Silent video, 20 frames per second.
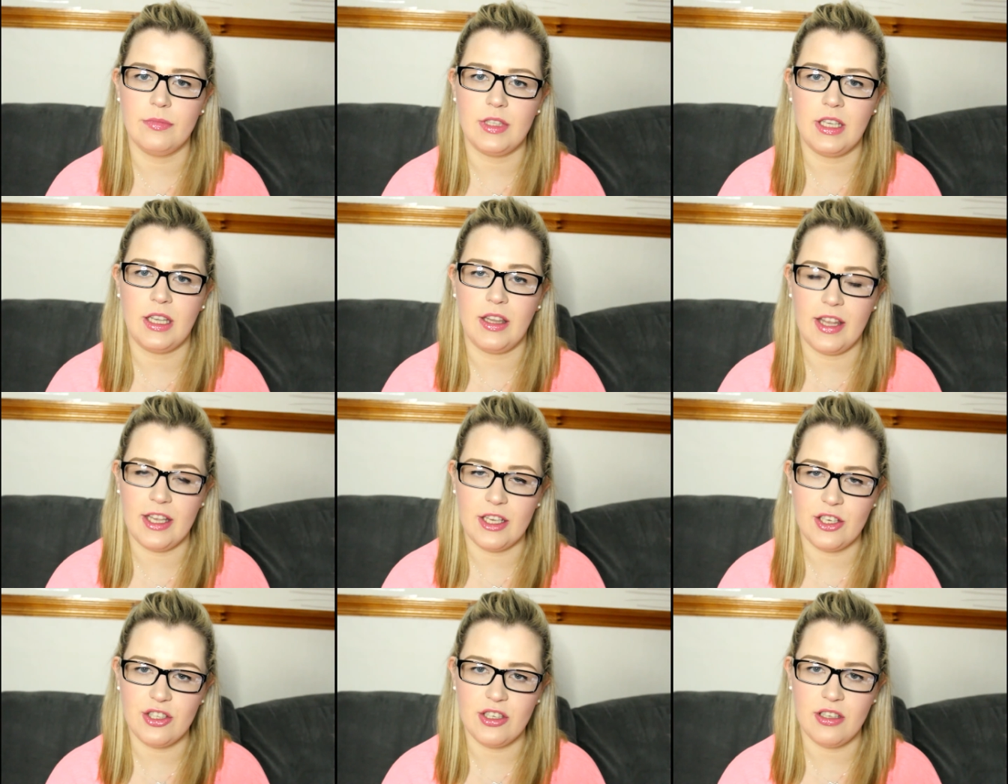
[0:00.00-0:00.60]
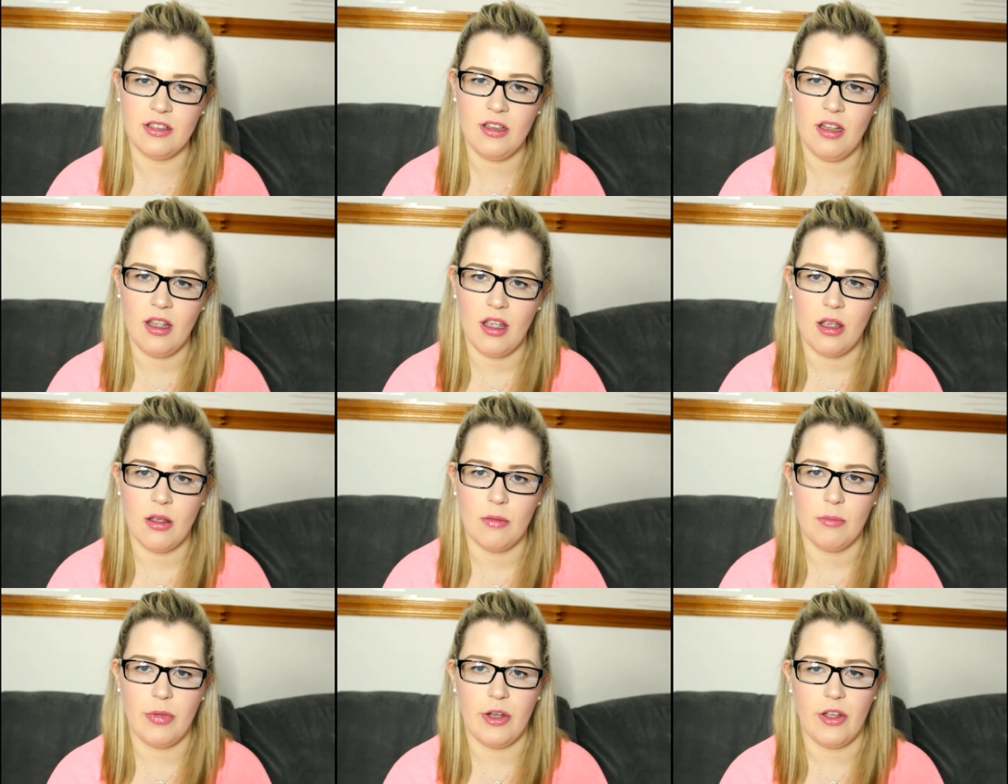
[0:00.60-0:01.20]
collection,
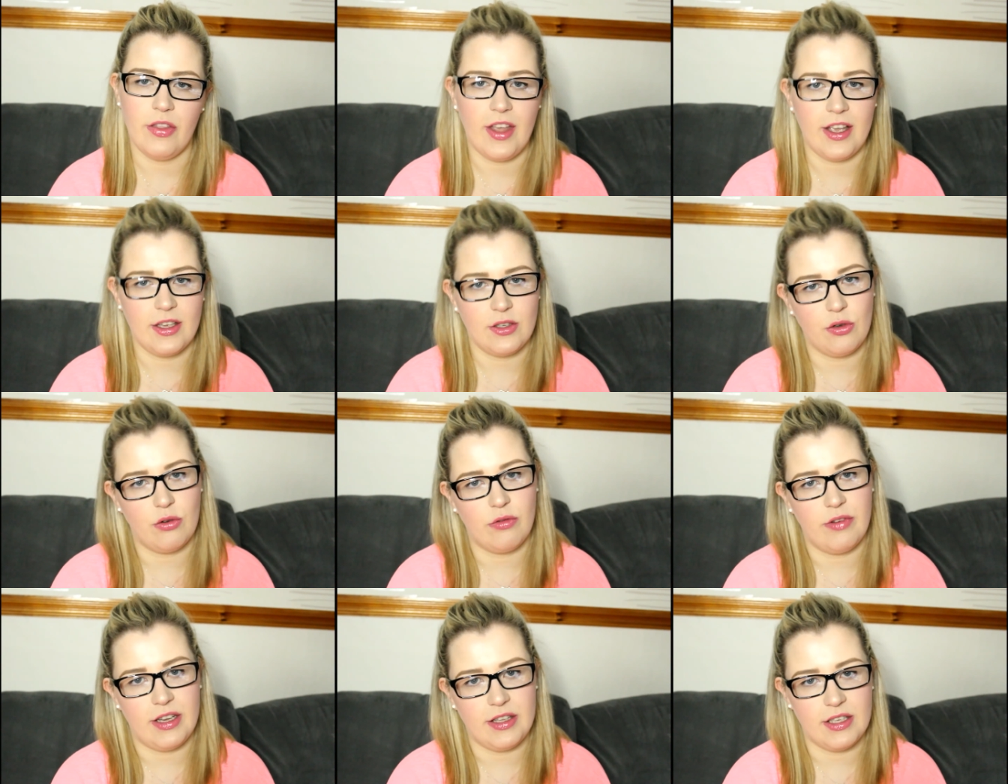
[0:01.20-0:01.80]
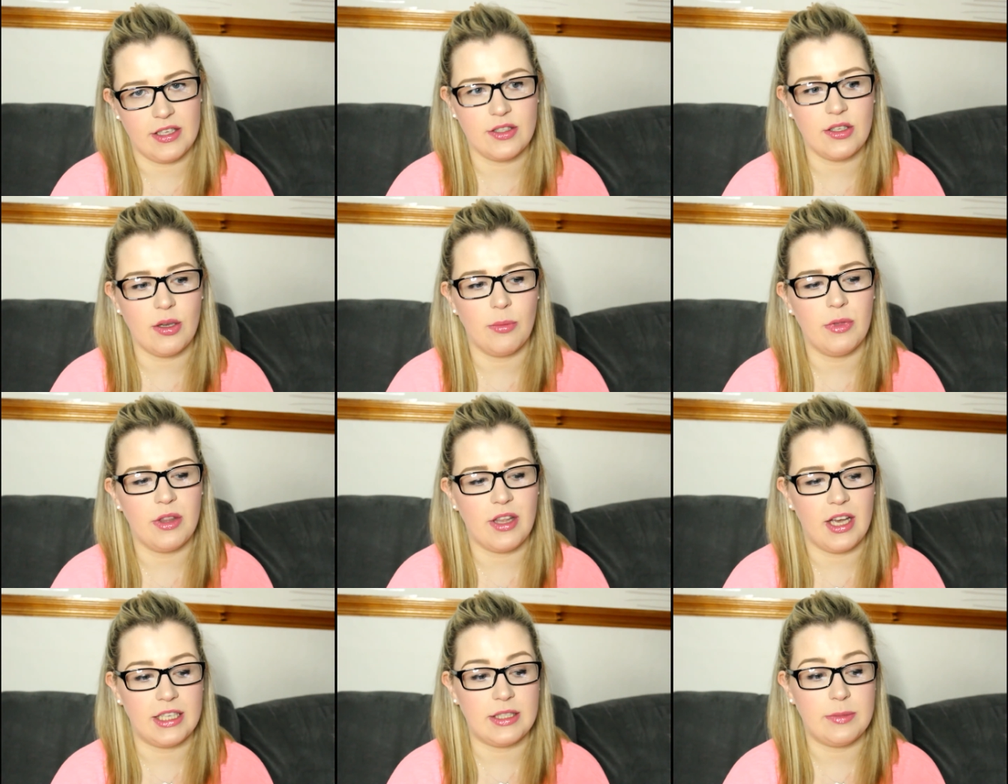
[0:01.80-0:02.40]
but that's already, some
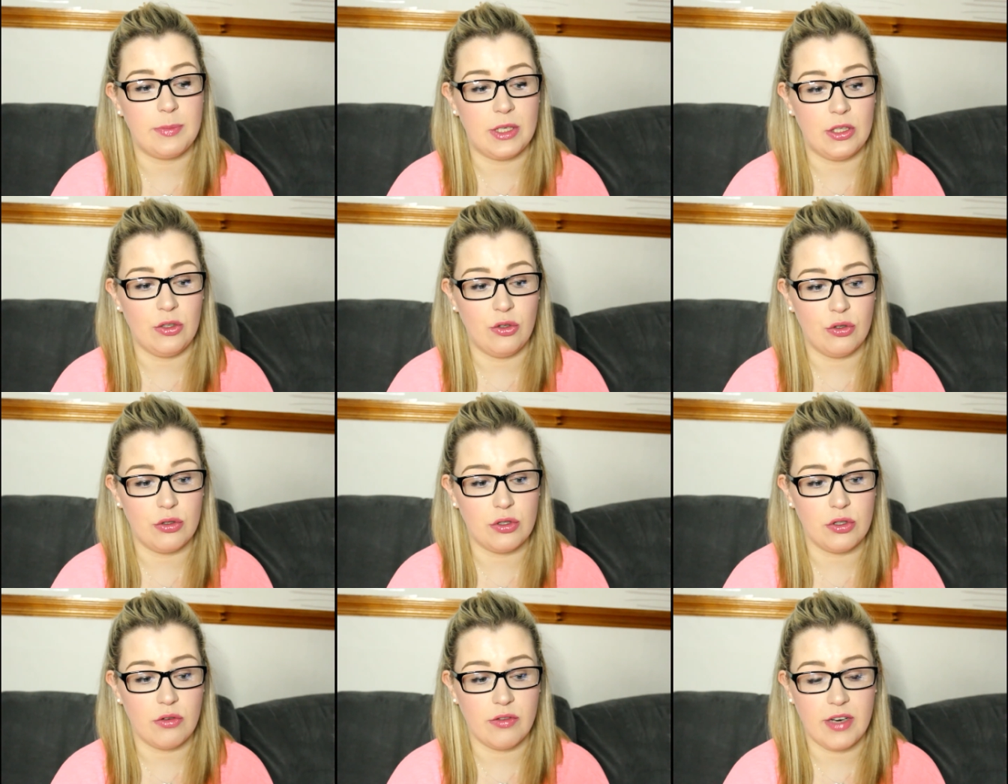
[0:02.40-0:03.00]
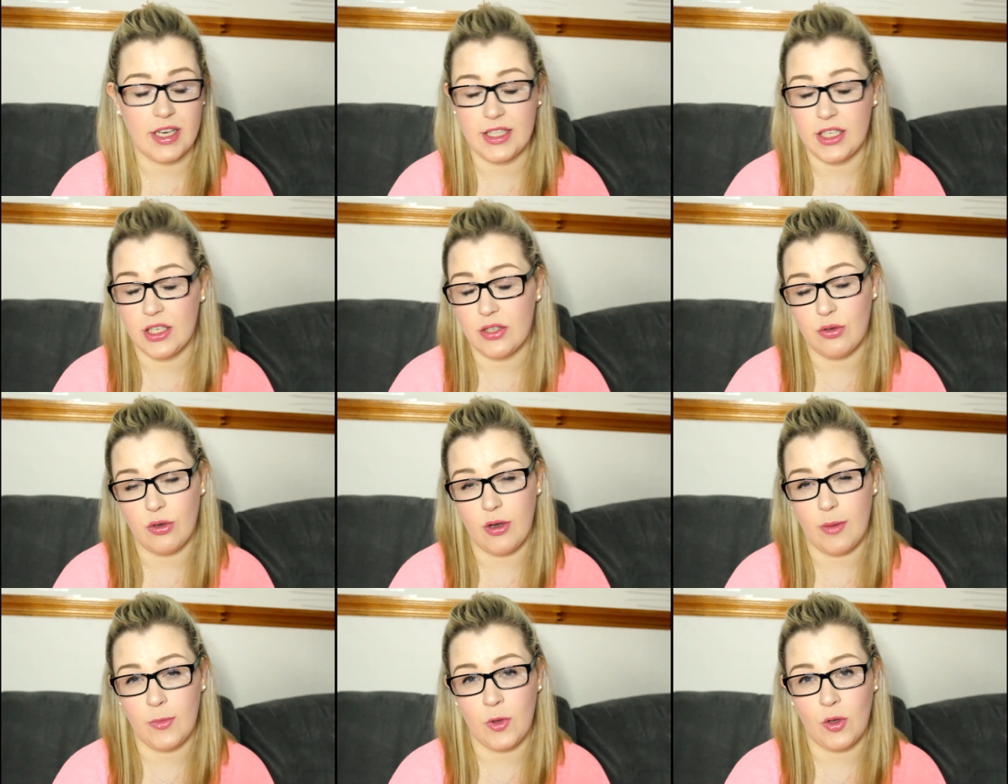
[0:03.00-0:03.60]
of that has been used already,
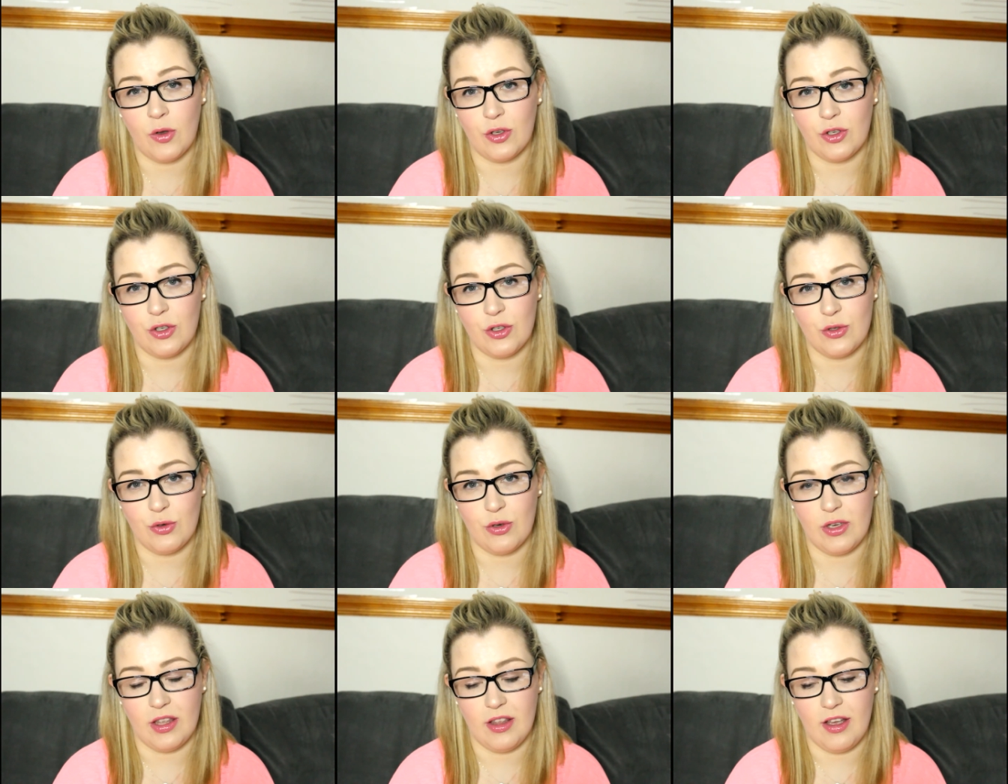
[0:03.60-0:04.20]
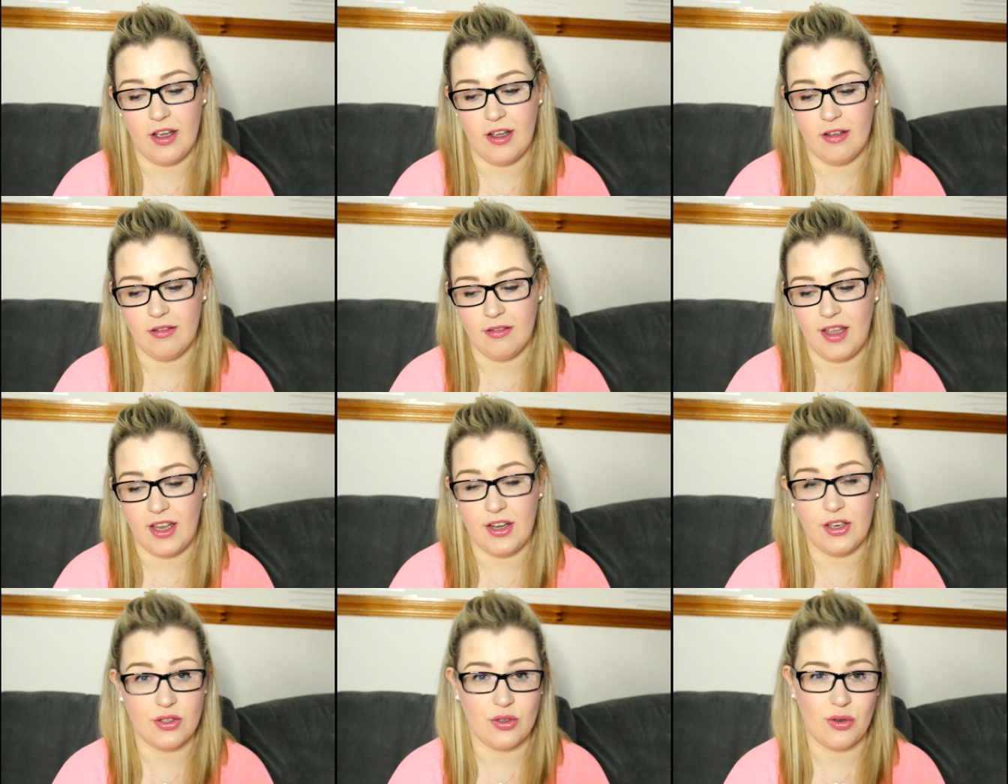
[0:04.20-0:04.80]
so I'm not going to show you that,
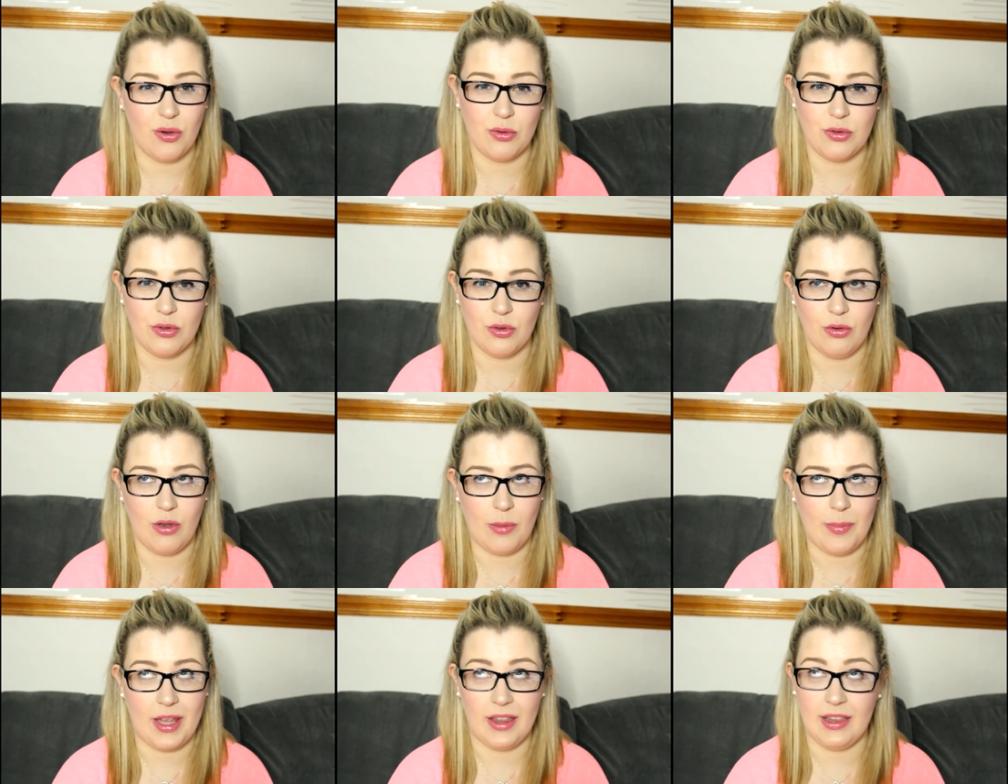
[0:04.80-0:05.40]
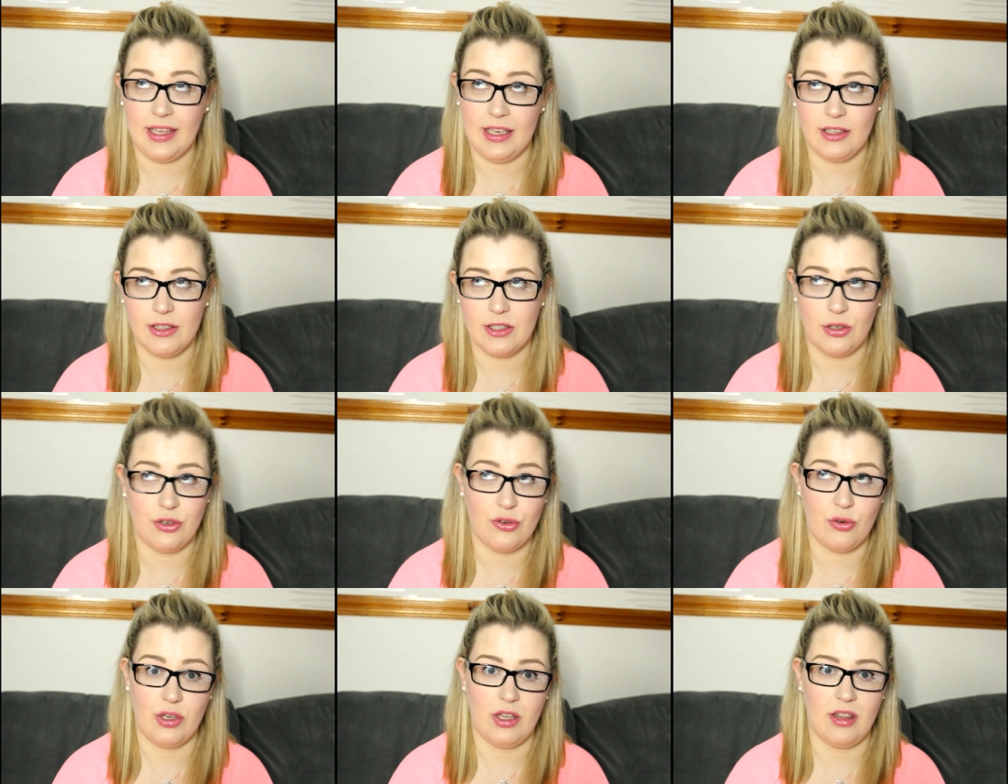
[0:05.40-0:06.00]
and it's also a bit late
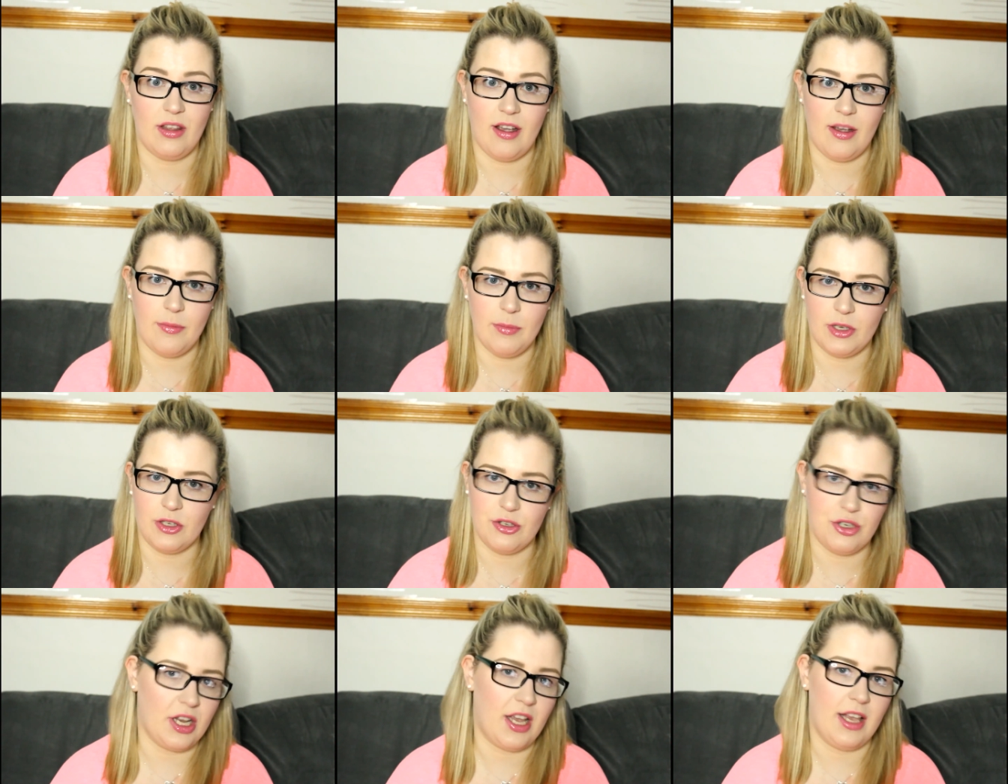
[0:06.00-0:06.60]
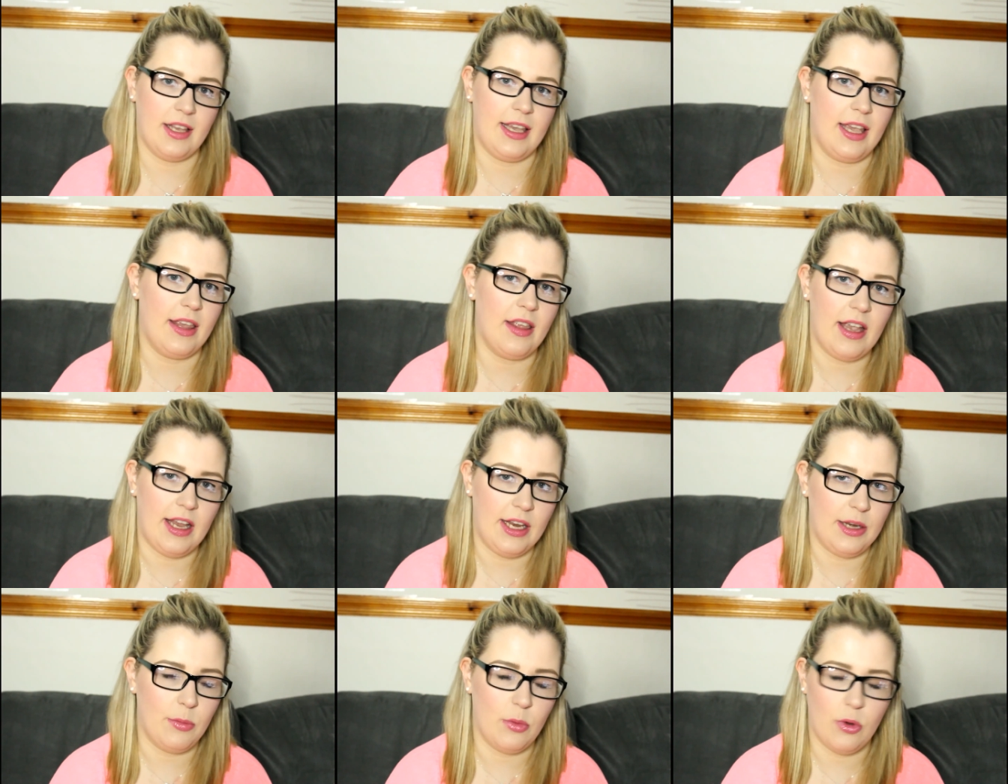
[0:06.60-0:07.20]
to show you that because you can't get
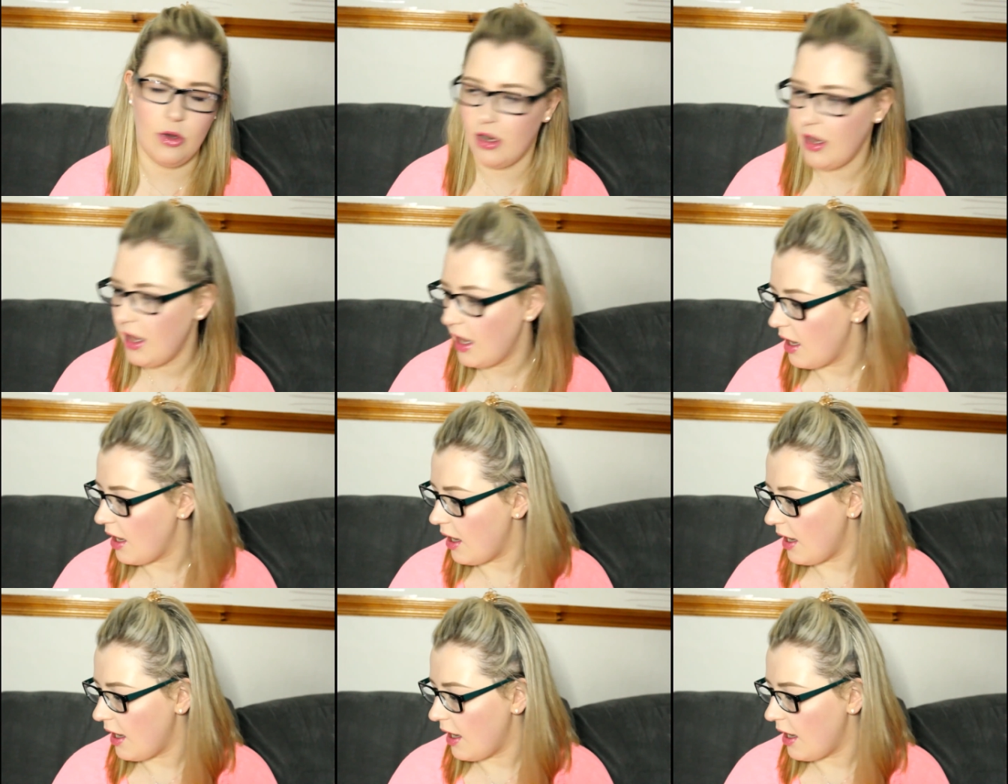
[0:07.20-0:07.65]
that anymore.